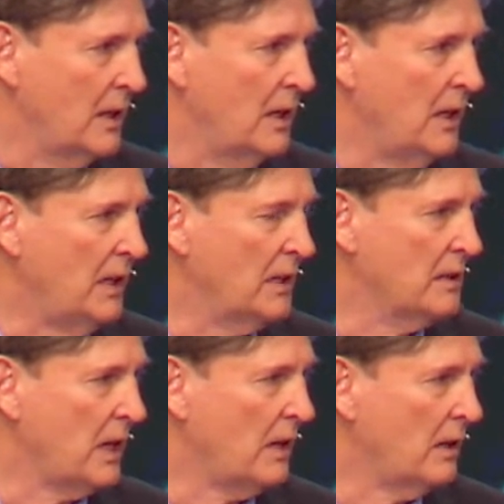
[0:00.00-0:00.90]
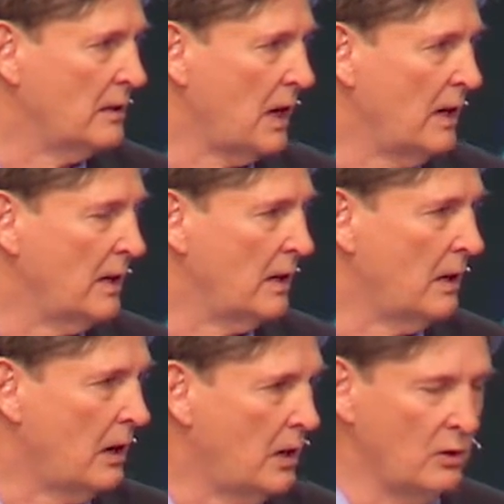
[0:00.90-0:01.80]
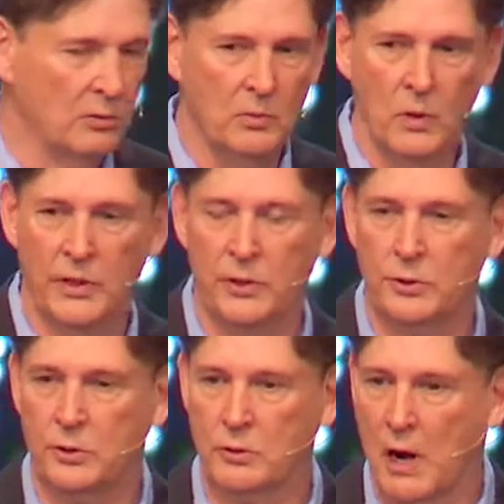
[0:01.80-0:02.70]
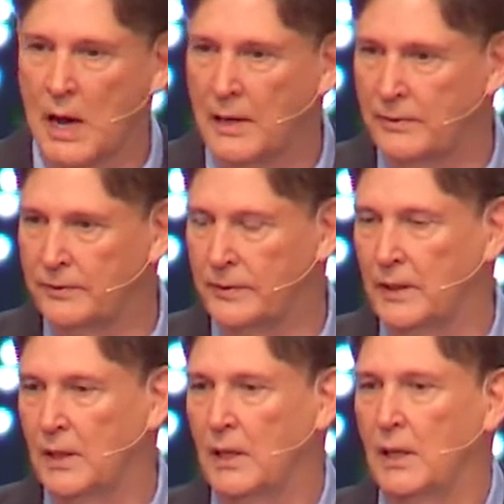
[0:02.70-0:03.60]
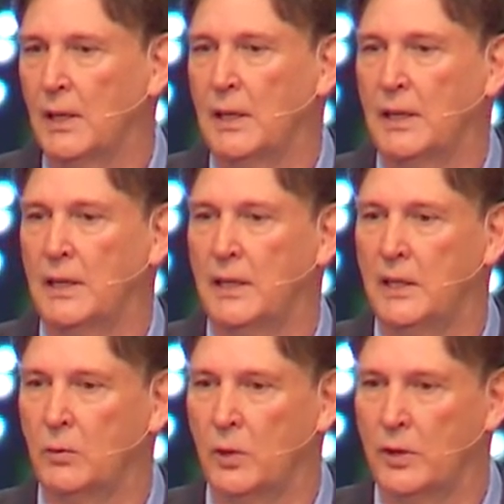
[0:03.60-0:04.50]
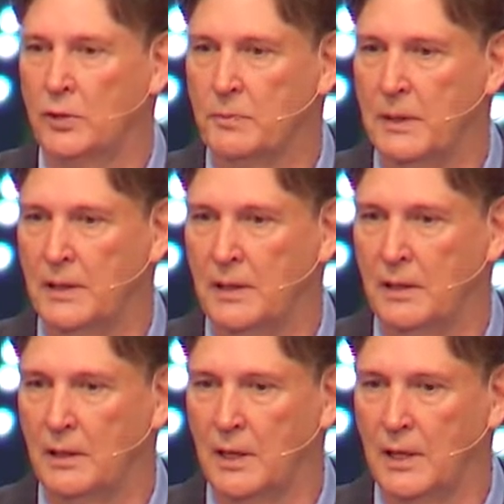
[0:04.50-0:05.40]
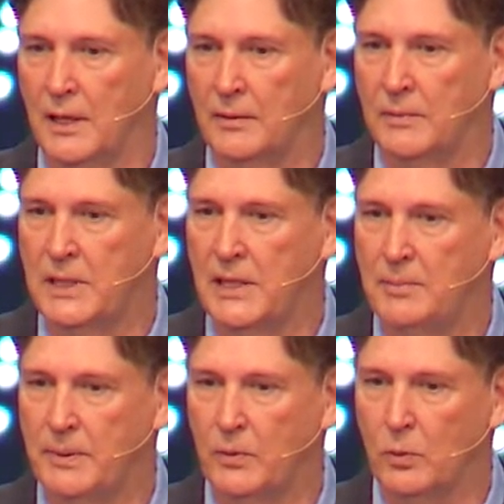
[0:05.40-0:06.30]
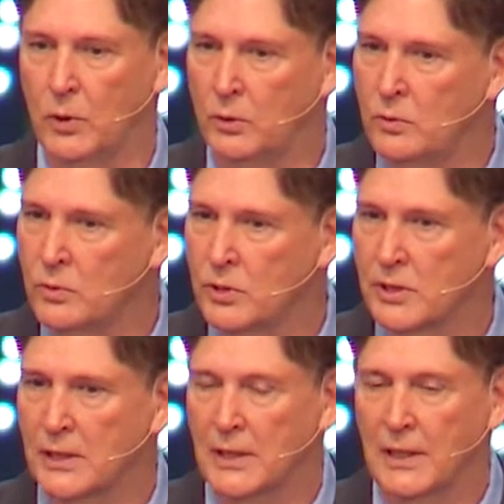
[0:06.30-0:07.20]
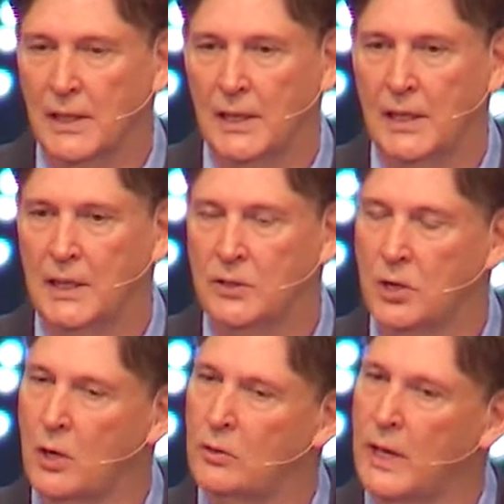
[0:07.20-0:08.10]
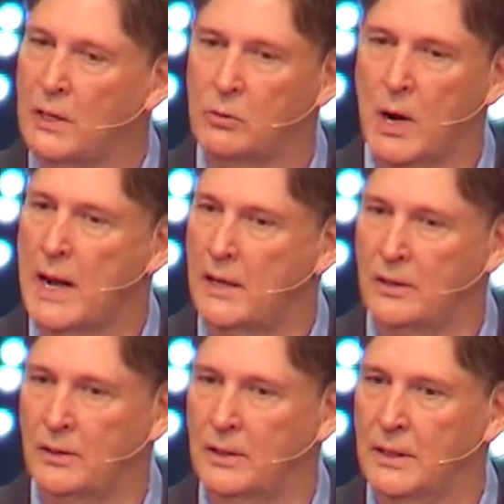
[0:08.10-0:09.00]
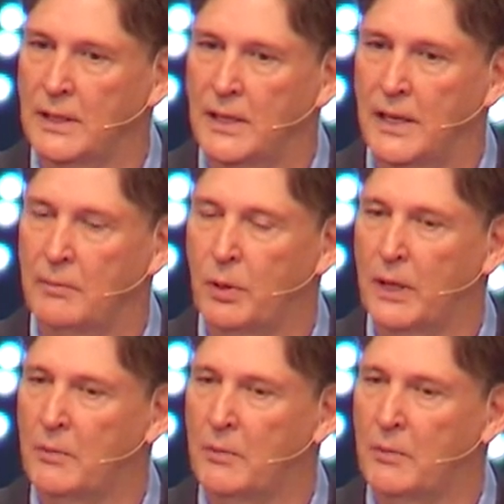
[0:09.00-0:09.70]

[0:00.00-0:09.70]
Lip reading: And he can take a home where there's strife and again, where there's been deep wounds, and he can turn that around and bring